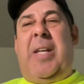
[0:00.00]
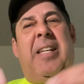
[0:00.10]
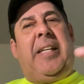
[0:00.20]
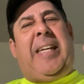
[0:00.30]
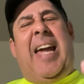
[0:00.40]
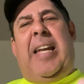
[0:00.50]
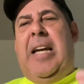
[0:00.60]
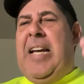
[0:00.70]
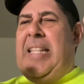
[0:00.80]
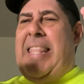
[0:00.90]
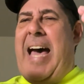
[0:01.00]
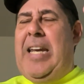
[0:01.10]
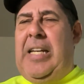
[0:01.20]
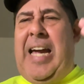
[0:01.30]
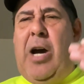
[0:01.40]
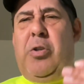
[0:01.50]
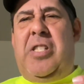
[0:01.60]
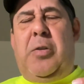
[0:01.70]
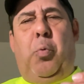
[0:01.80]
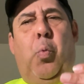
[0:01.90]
And again, that counts